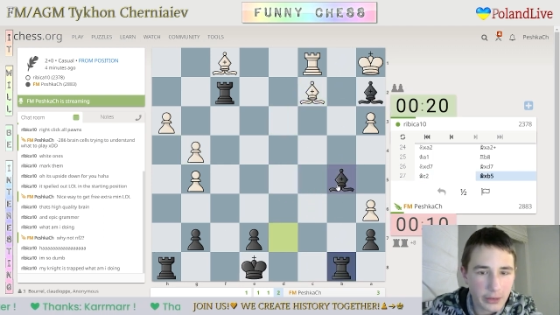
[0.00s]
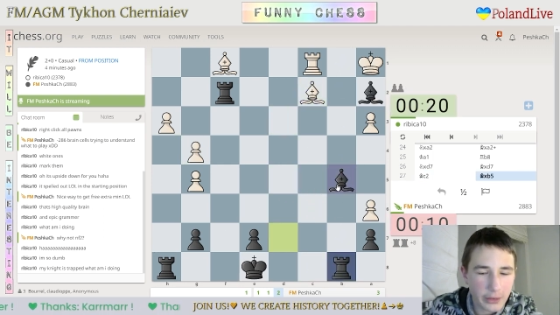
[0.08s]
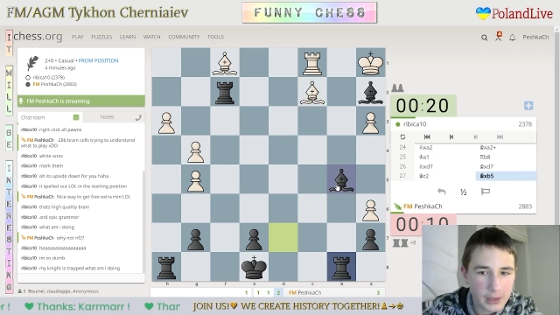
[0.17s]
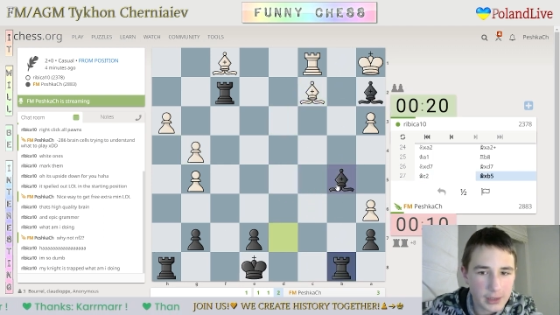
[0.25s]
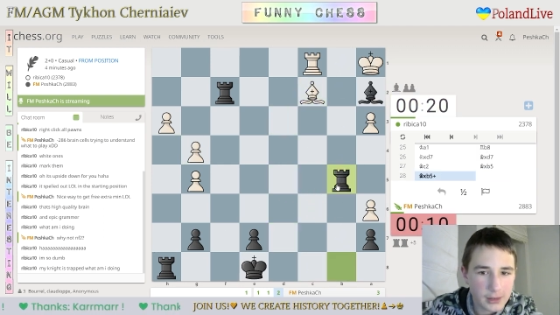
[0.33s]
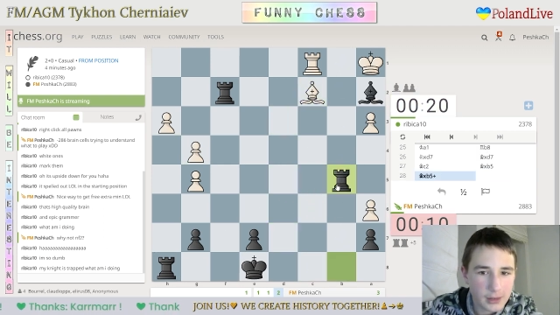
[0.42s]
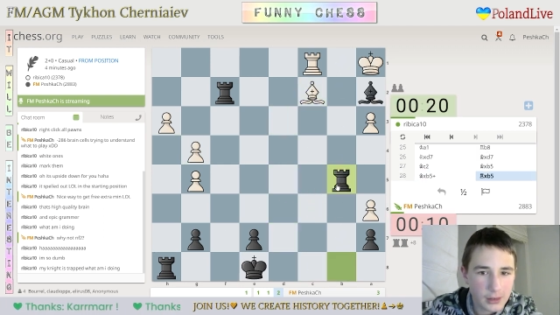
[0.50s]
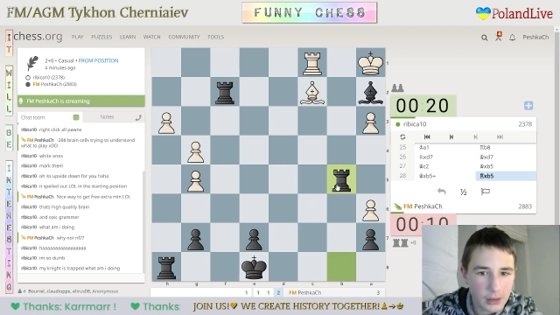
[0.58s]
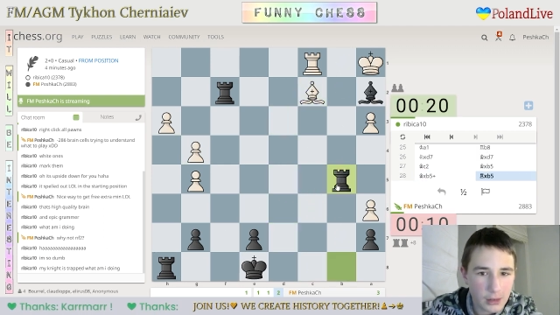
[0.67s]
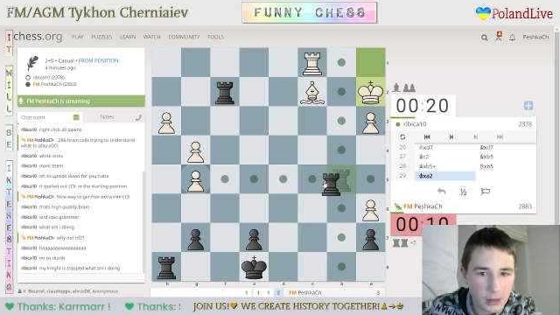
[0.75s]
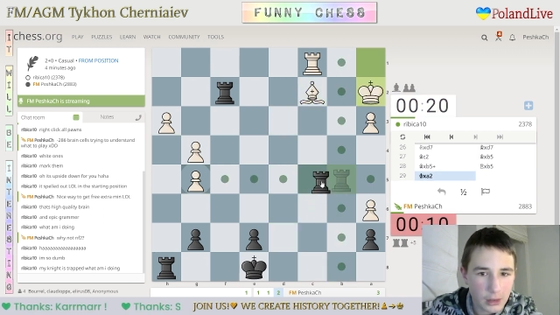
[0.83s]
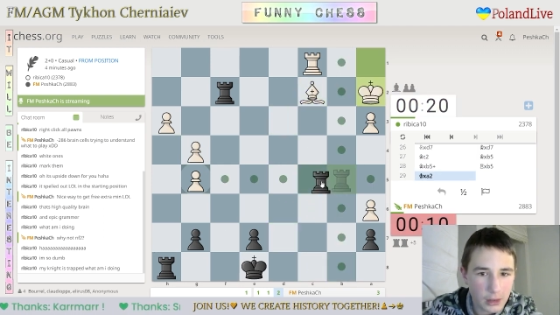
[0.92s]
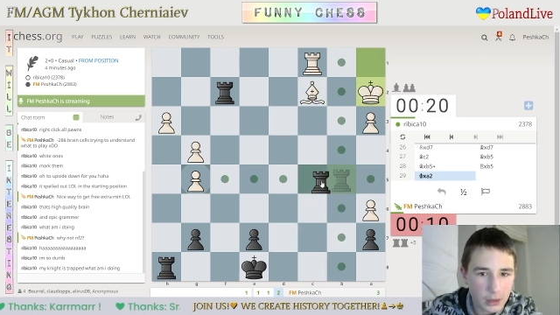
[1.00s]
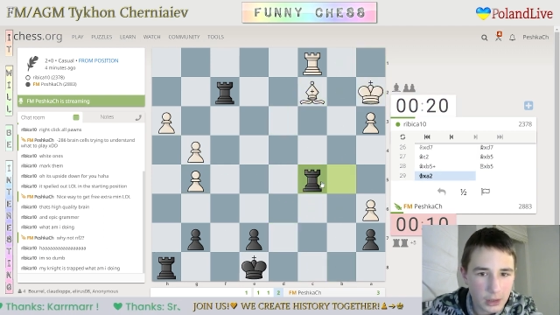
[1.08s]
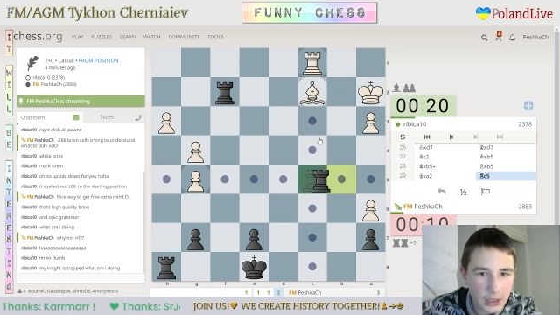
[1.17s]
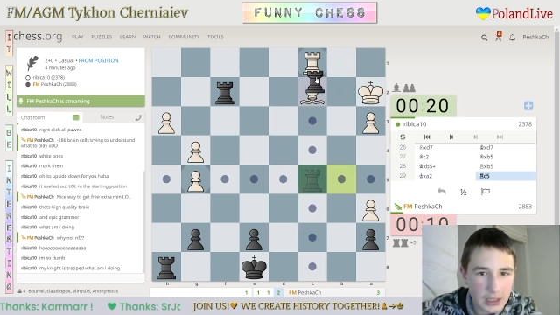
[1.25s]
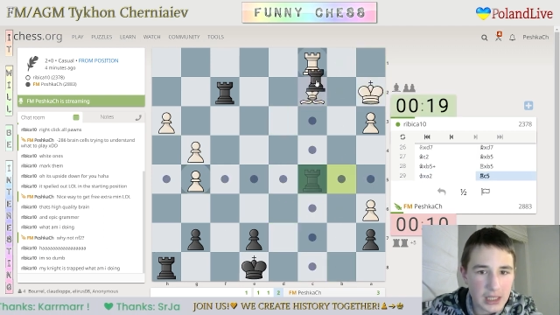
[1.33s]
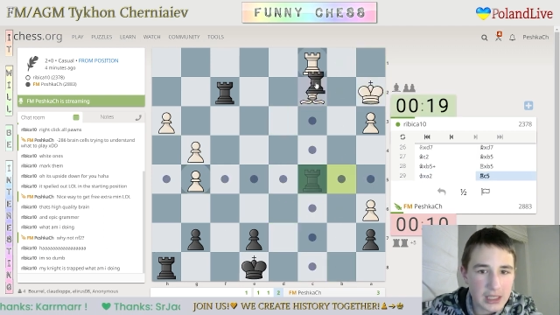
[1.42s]
right?
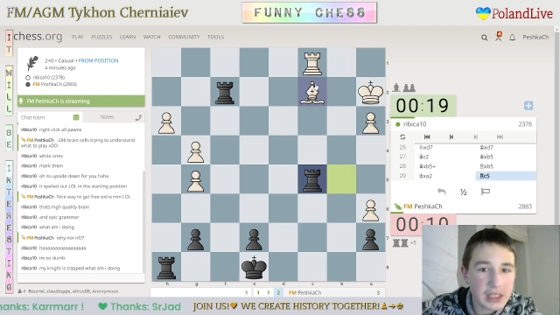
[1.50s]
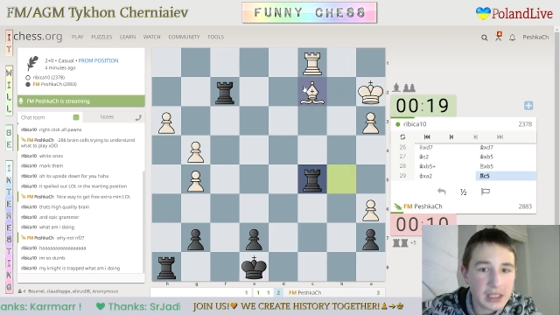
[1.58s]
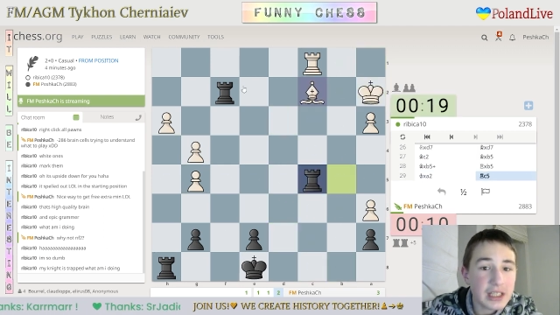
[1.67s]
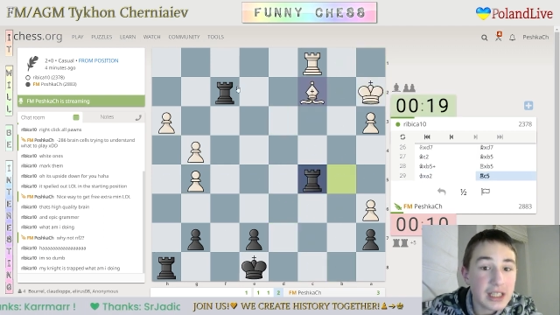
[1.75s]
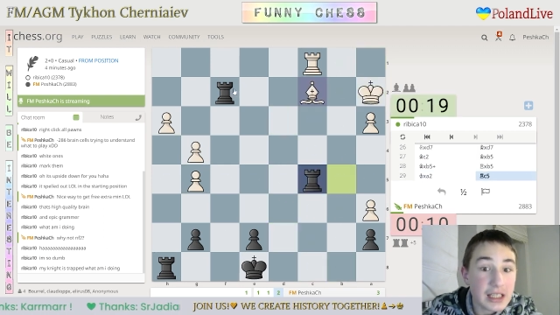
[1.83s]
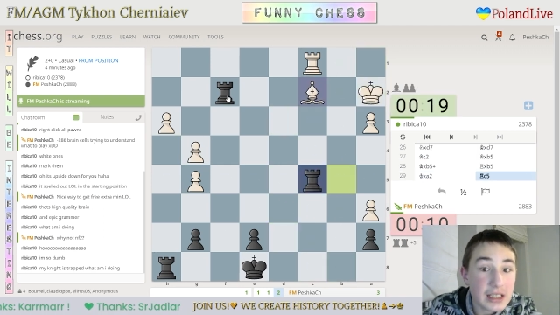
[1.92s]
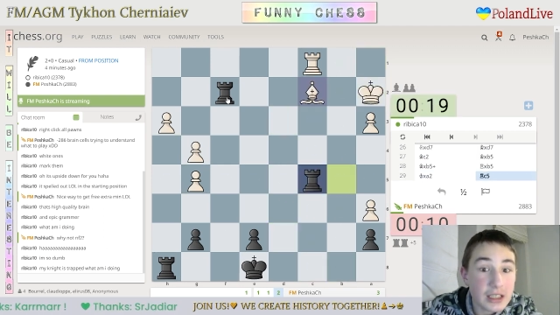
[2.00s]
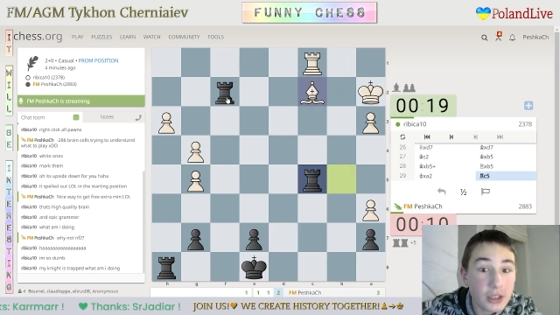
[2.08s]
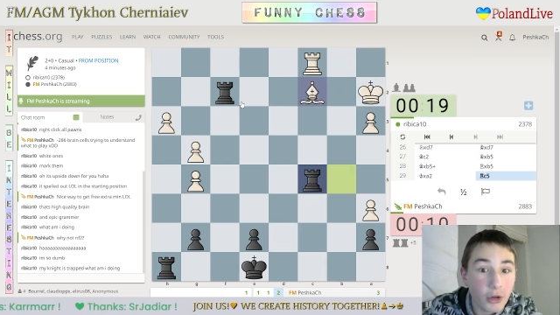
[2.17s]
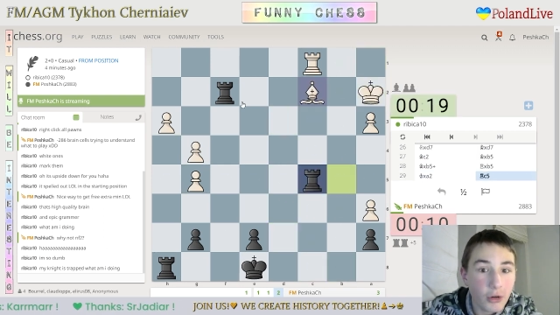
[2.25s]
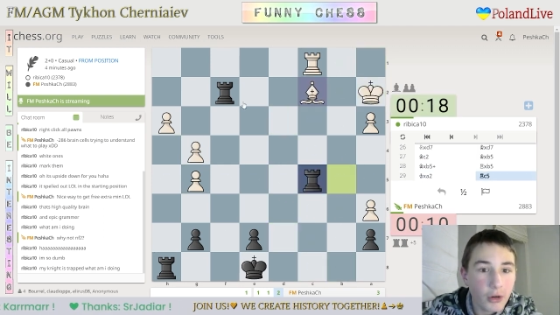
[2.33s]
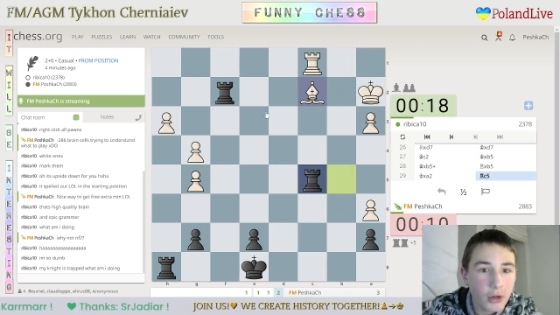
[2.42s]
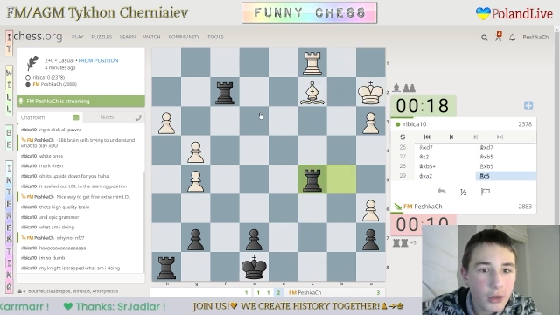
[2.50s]
Yes, let's go!